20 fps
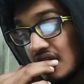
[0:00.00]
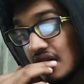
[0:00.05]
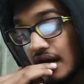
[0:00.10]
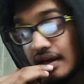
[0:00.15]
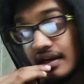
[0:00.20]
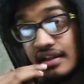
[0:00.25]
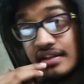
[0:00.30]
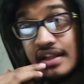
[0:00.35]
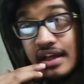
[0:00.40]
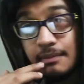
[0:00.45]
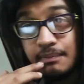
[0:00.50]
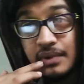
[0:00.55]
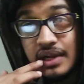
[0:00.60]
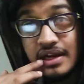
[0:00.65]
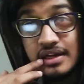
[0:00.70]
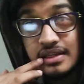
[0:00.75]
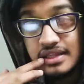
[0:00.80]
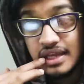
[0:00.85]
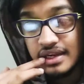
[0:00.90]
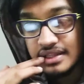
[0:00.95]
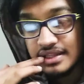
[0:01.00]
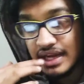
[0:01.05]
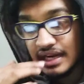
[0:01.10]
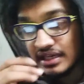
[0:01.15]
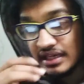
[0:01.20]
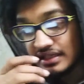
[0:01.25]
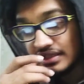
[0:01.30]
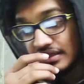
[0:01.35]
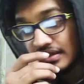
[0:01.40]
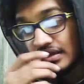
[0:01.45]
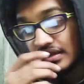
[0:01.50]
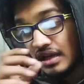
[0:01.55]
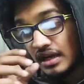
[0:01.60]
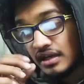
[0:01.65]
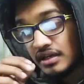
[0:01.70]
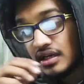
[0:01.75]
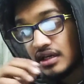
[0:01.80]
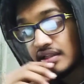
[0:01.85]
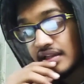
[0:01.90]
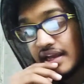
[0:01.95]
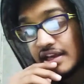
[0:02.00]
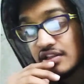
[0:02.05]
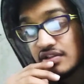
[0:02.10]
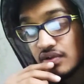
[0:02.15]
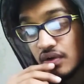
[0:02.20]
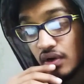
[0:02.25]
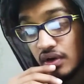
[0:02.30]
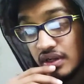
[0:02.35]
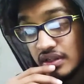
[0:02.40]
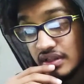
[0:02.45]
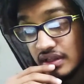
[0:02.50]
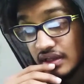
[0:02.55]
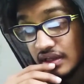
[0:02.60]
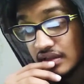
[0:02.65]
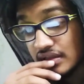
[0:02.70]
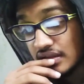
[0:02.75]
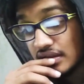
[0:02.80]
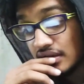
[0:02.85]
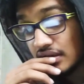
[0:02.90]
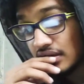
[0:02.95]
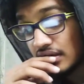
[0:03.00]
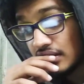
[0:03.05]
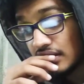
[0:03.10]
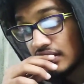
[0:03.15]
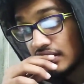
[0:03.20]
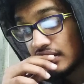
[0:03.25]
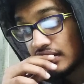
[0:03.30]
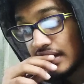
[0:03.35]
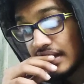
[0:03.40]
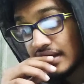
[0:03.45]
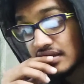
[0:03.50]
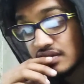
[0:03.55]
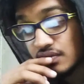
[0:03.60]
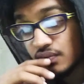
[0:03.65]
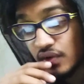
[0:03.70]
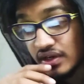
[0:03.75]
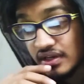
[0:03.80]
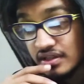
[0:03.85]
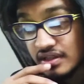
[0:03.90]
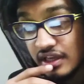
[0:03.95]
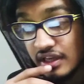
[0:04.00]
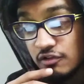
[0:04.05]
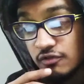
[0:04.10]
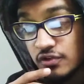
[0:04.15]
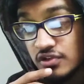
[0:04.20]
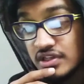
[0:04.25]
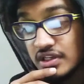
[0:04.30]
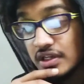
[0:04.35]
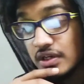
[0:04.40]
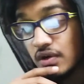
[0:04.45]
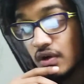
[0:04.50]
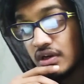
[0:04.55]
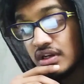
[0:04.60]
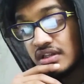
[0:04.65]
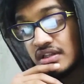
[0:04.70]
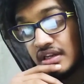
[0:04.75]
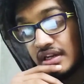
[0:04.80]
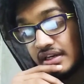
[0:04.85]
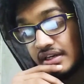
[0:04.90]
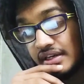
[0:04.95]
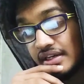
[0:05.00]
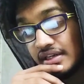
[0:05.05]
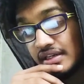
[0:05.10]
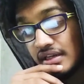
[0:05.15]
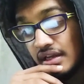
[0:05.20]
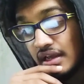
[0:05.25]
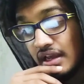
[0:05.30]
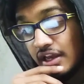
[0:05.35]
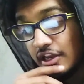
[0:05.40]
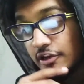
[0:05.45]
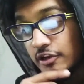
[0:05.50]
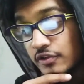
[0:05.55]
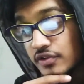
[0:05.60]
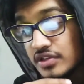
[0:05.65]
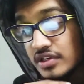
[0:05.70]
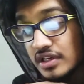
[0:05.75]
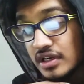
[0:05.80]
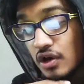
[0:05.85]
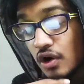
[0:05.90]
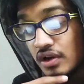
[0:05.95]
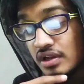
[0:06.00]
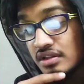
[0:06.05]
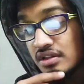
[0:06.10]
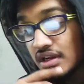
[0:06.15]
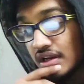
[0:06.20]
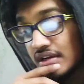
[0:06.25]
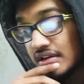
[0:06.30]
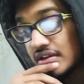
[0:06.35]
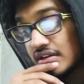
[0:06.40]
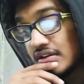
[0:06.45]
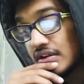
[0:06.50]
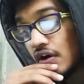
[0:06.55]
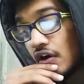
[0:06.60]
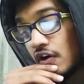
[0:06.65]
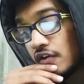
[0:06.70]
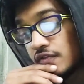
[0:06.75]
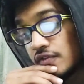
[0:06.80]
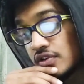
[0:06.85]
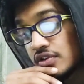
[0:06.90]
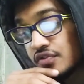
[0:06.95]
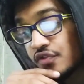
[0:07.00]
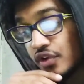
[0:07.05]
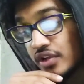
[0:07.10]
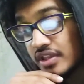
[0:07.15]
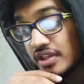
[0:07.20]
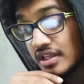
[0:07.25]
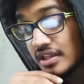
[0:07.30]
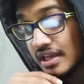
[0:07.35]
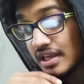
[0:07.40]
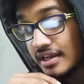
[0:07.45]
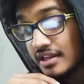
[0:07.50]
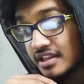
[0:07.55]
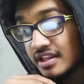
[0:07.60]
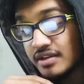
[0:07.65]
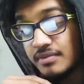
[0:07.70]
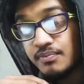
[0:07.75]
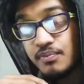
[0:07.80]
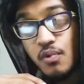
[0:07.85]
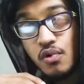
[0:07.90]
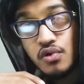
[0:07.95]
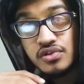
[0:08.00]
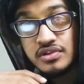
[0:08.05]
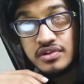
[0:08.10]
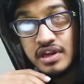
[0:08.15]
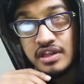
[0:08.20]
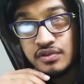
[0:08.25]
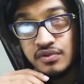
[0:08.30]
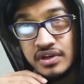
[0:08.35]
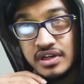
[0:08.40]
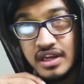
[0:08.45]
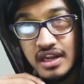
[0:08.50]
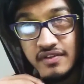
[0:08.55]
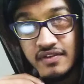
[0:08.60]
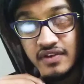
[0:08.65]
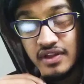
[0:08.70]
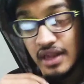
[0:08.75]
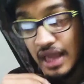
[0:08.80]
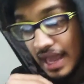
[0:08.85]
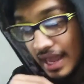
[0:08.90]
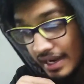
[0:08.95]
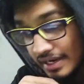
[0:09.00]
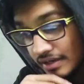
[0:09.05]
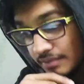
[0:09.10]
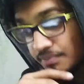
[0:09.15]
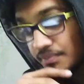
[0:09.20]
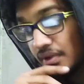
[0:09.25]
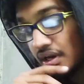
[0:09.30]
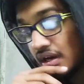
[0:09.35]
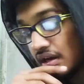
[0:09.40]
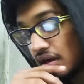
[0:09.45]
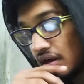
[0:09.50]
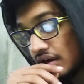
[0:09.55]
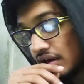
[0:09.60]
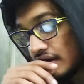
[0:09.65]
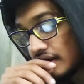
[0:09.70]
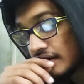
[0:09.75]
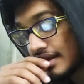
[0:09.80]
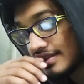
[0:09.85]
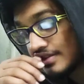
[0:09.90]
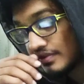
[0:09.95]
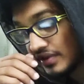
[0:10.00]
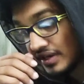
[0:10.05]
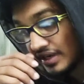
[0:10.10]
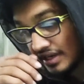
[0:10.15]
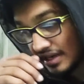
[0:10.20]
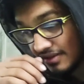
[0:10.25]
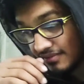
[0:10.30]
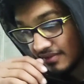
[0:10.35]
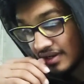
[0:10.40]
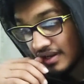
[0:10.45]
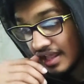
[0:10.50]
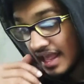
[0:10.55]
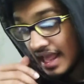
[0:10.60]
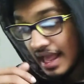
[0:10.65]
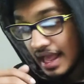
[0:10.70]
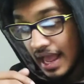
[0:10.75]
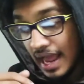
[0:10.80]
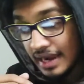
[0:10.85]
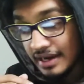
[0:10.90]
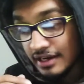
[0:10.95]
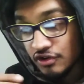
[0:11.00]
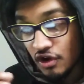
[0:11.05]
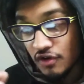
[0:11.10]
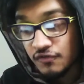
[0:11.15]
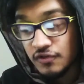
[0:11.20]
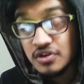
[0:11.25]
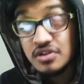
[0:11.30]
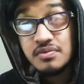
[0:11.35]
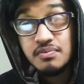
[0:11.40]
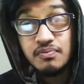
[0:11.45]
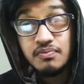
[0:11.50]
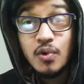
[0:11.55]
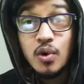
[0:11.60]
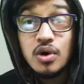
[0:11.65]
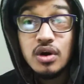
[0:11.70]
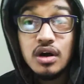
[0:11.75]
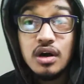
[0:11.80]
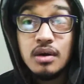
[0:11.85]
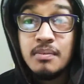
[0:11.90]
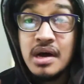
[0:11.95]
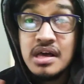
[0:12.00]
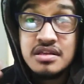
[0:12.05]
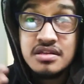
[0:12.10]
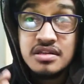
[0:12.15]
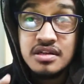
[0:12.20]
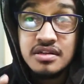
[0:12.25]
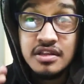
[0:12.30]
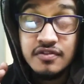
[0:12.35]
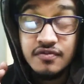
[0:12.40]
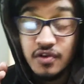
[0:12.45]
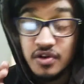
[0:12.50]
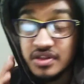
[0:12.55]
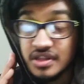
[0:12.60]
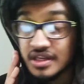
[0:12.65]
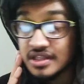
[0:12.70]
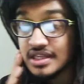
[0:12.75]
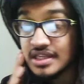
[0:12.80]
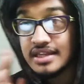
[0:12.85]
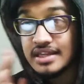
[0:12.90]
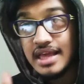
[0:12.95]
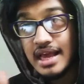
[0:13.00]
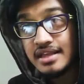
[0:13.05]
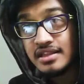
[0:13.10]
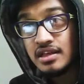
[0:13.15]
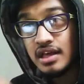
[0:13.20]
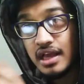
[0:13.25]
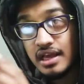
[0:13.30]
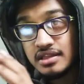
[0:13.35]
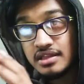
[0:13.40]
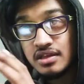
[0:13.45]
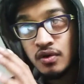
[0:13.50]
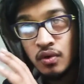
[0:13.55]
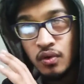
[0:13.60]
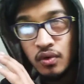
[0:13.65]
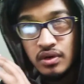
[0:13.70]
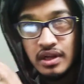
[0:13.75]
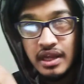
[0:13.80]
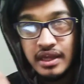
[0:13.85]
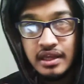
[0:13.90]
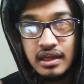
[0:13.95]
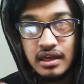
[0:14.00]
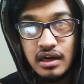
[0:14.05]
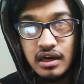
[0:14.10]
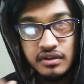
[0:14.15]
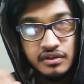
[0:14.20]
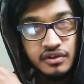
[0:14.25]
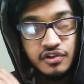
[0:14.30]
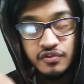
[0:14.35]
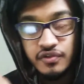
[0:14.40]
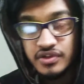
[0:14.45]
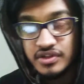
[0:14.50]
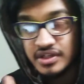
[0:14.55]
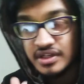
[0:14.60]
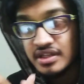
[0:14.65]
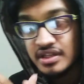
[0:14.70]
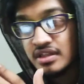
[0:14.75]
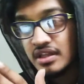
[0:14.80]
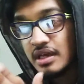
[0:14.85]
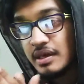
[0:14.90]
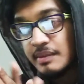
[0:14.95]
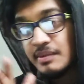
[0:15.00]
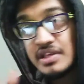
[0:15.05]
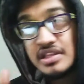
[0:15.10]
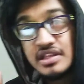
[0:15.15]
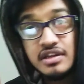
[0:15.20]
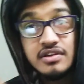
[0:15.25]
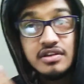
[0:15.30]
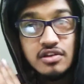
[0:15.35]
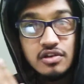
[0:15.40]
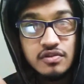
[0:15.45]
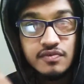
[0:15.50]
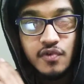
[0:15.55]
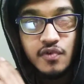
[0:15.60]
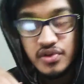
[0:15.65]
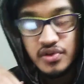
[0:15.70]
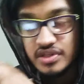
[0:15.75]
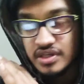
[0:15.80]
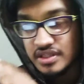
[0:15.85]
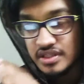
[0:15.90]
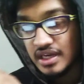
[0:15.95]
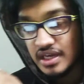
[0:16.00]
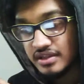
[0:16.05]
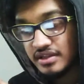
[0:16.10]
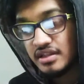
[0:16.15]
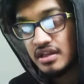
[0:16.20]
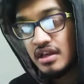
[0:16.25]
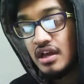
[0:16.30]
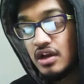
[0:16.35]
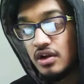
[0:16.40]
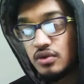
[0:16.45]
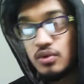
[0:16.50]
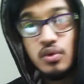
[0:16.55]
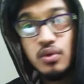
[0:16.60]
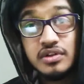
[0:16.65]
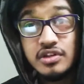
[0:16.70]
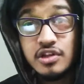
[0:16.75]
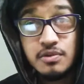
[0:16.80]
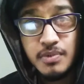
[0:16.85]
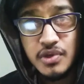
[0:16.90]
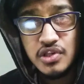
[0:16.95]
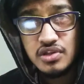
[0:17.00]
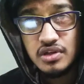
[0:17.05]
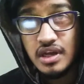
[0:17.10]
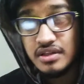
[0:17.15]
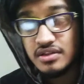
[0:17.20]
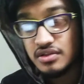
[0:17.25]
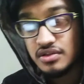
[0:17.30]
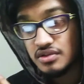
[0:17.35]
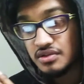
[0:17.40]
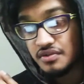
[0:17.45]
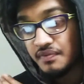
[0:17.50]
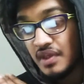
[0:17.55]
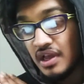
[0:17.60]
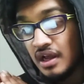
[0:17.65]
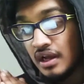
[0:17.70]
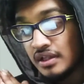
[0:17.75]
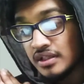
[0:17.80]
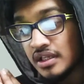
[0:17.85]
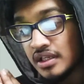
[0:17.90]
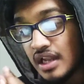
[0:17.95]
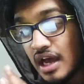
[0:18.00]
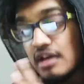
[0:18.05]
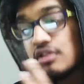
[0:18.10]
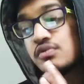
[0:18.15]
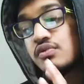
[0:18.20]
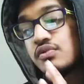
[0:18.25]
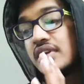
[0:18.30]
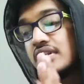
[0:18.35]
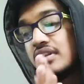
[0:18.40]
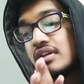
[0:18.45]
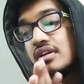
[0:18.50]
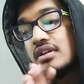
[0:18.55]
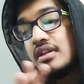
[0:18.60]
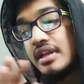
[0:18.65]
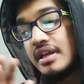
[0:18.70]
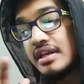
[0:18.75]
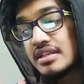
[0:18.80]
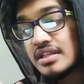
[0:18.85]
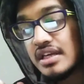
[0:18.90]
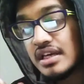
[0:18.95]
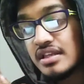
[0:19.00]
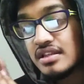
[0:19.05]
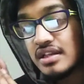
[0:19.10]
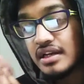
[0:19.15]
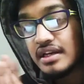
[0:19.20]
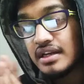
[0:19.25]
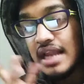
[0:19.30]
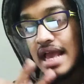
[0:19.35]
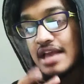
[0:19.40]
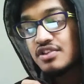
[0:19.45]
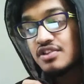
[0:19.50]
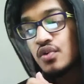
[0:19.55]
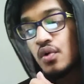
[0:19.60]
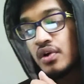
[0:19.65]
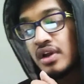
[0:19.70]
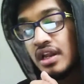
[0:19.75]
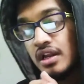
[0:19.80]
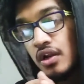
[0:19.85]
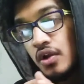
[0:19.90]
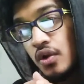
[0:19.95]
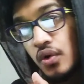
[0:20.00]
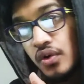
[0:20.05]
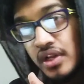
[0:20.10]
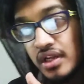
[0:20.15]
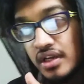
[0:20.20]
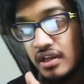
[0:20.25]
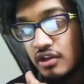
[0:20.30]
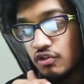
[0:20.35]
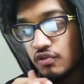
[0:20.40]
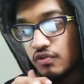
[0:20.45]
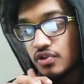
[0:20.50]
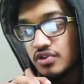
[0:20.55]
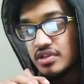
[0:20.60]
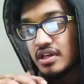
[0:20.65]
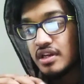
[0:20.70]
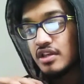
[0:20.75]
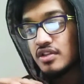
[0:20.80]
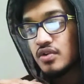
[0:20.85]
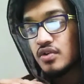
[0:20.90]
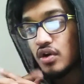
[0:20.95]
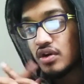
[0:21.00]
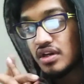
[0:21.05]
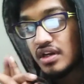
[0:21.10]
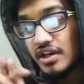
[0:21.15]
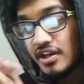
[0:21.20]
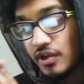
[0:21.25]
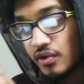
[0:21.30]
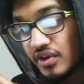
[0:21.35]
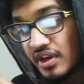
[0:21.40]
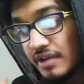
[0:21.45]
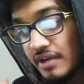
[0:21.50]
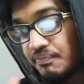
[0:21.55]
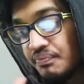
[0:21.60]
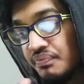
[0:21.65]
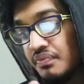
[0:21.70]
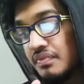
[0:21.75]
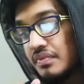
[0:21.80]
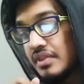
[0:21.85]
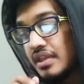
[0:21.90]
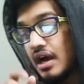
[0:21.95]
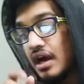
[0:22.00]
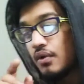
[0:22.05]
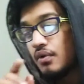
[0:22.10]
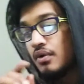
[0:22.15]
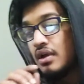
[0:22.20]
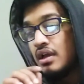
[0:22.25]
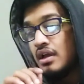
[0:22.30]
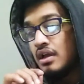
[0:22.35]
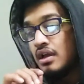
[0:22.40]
under the applied science category the next college is uh, next one is the university college london university college london offers forensic science in postgraduate level and uh, undergraduate level and it offers uh, masters in forensic science as a, as a whole like other universities mean, in just forensic science no other specialization the last one in the list is the glasgow caledonian university scotland uk now